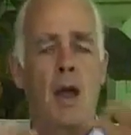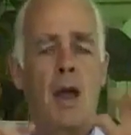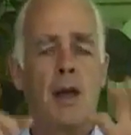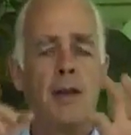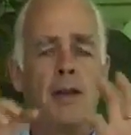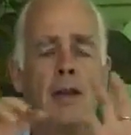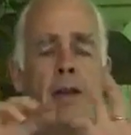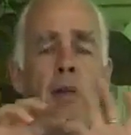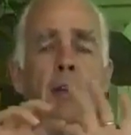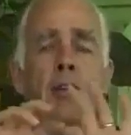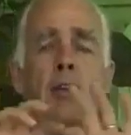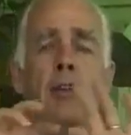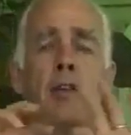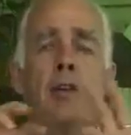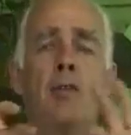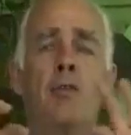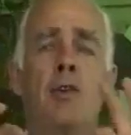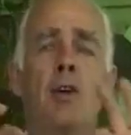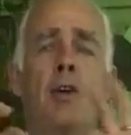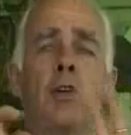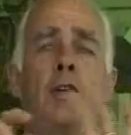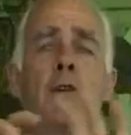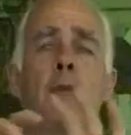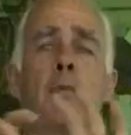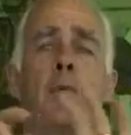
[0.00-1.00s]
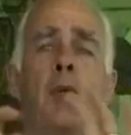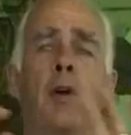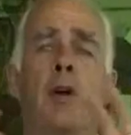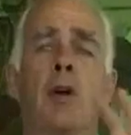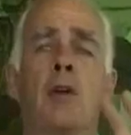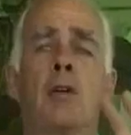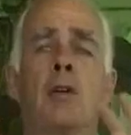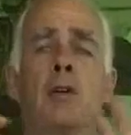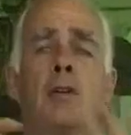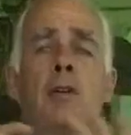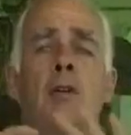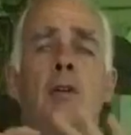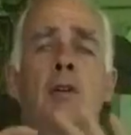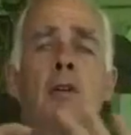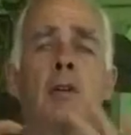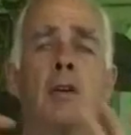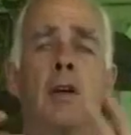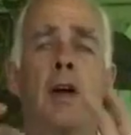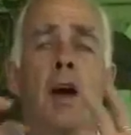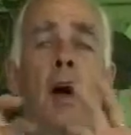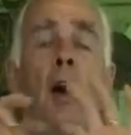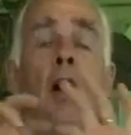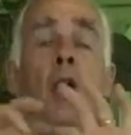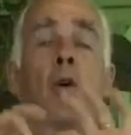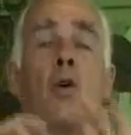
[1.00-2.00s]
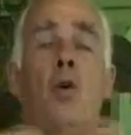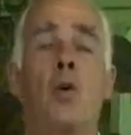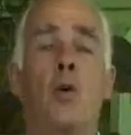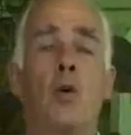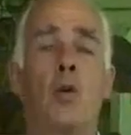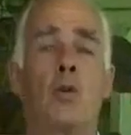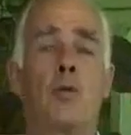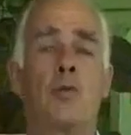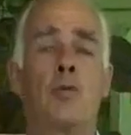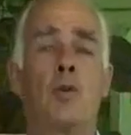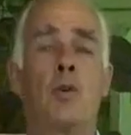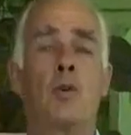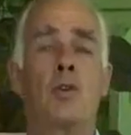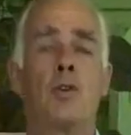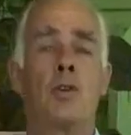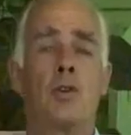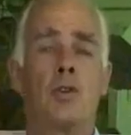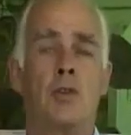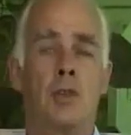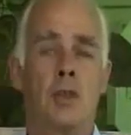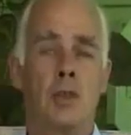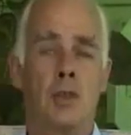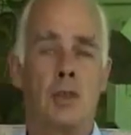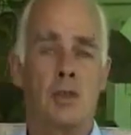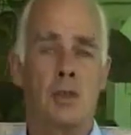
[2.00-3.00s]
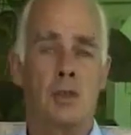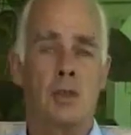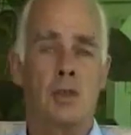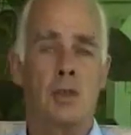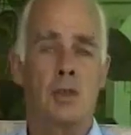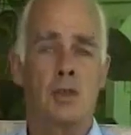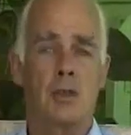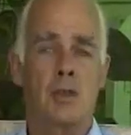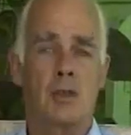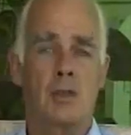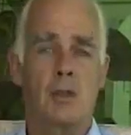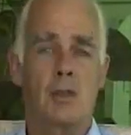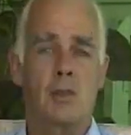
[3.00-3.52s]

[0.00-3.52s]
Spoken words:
and each of the vertebrae are called vortices.